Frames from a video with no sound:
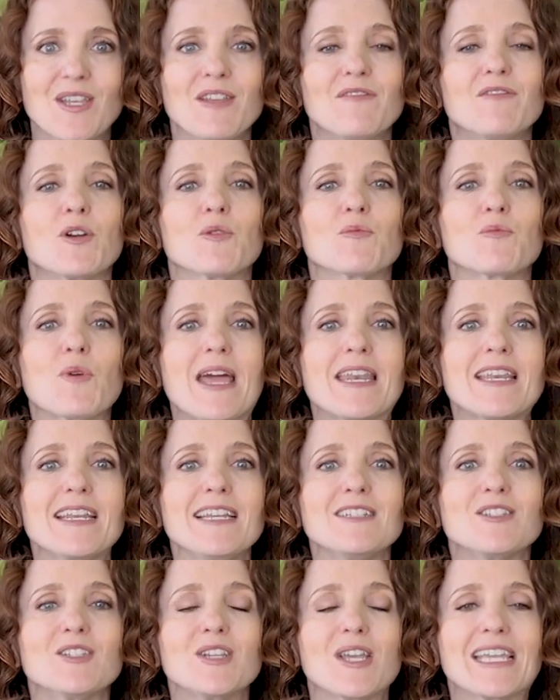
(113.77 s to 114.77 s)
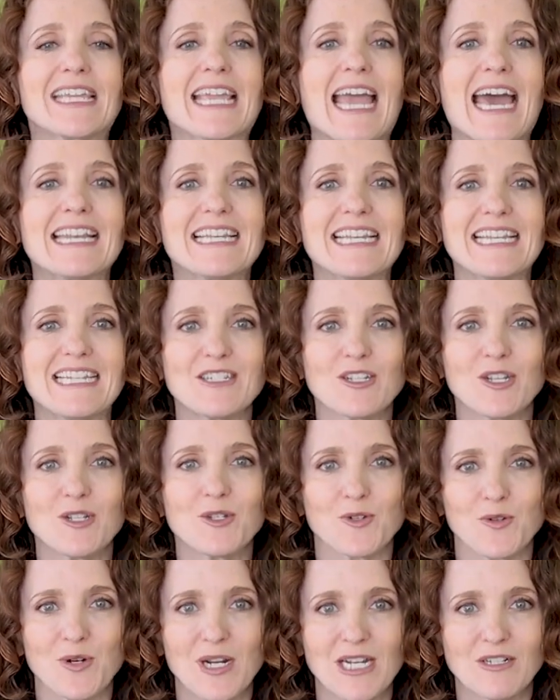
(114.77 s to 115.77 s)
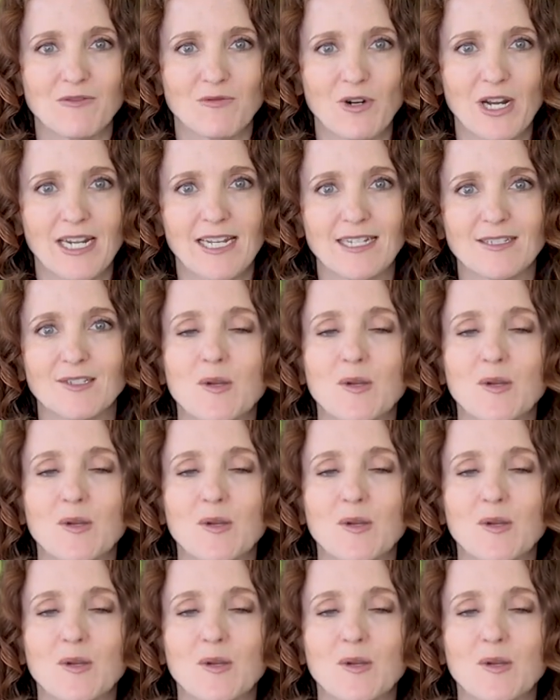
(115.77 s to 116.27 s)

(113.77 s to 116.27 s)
if you're ready to get into trail running.